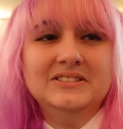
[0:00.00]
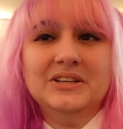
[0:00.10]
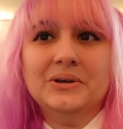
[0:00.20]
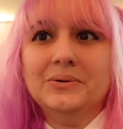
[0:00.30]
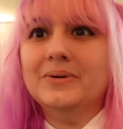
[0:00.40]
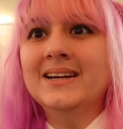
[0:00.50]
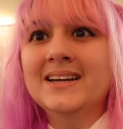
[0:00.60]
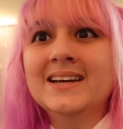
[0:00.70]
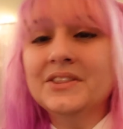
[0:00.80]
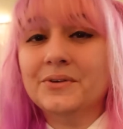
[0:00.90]
So
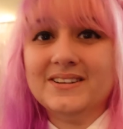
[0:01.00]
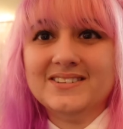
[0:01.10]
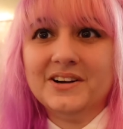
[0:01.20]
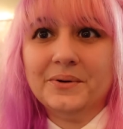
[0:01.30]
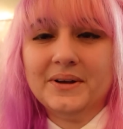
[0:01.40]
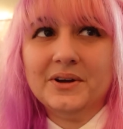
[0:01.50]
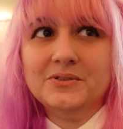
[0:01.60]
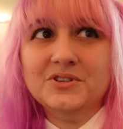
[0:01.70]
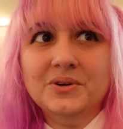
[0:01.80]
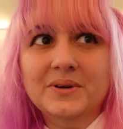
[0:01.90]
the restaurant I want to go
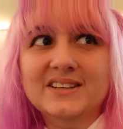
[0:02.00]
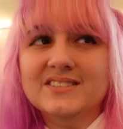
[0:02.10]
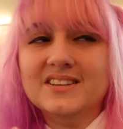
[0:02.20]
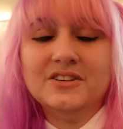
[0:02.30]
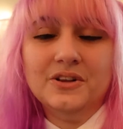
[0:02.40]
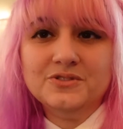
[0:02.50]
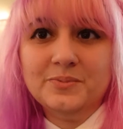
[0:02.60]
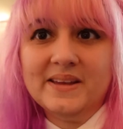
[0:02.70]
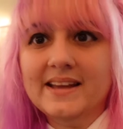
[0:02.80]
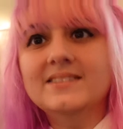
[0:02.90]
to is closed
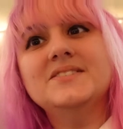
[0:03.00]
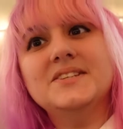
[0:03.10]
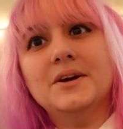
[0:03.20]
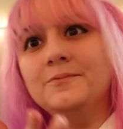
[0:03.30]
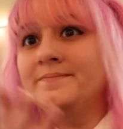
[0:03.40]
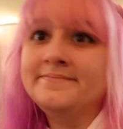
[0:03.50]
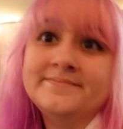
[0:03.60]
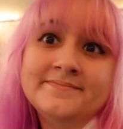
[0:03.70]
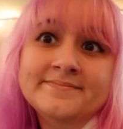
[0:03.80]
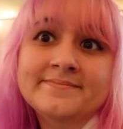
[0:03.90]
by then. So
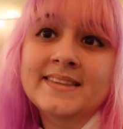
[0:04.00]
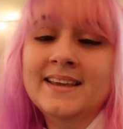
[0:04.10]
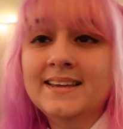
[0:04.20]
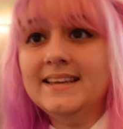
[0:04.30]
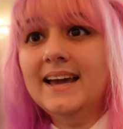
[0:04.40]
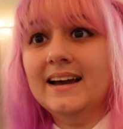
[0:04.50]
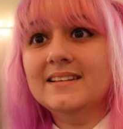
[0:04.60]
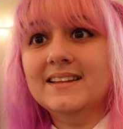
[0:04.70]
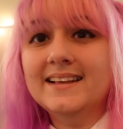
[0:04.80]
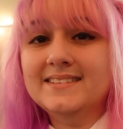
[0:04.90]
yeah,
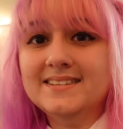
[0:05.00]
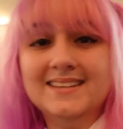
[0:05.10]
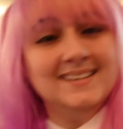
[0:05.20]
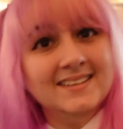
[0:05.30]
let's